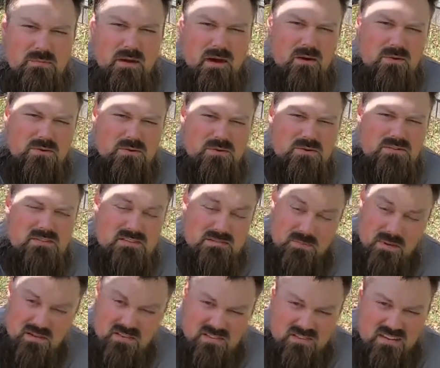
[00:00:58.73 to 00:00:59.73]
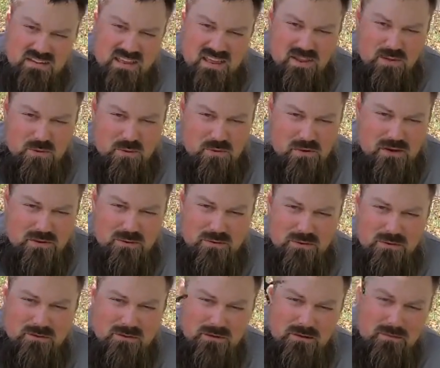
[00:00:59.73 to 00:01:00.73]
power tools, especially an angle
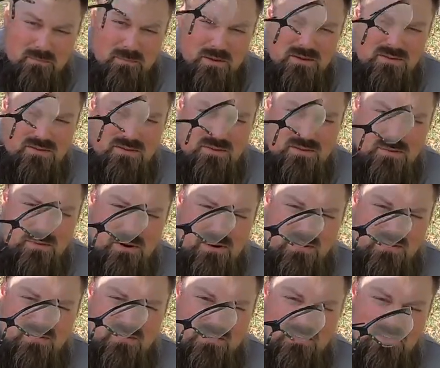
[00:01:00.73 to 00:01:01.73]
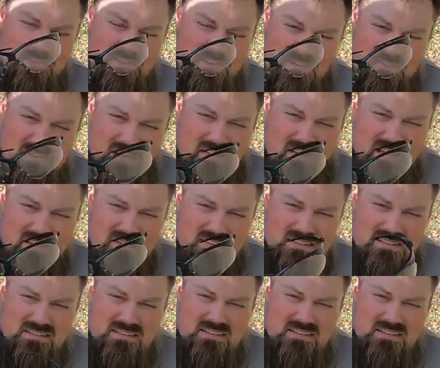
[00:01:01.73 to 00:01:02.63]
grinder, make sure you wear your safety glasses.